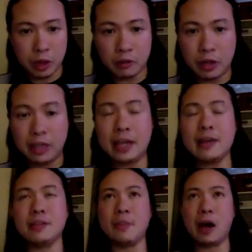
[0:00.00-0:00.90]
It really
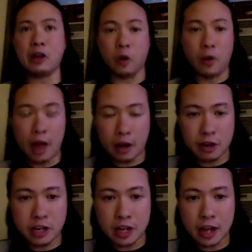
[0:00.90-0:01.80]
is about your
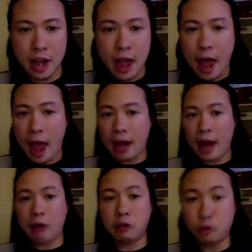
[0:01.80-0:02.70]
energy and
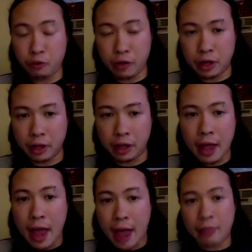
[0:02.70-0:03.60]
how you feel
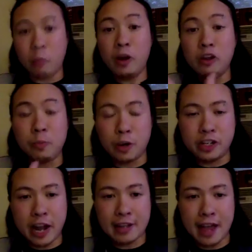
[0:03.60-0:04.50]
and what you
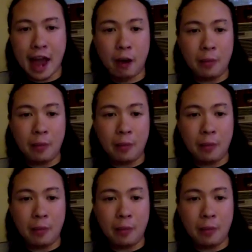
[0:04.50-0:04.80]
project out.